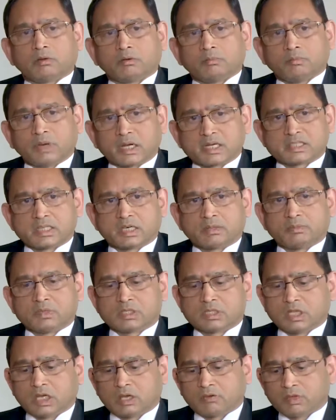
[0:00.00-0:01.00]
Brexit means
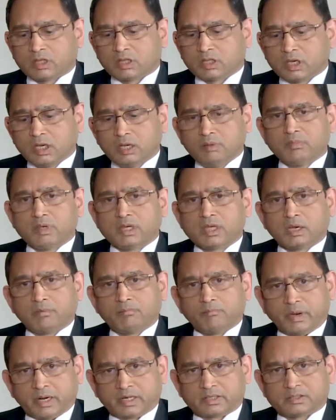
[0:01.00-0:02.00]
there were three major
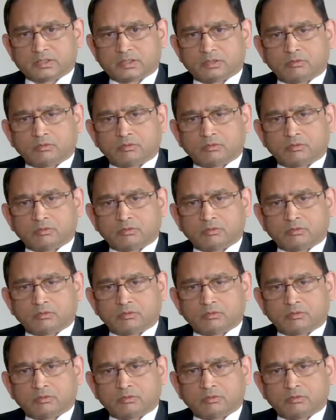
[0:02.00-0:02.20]
impacts.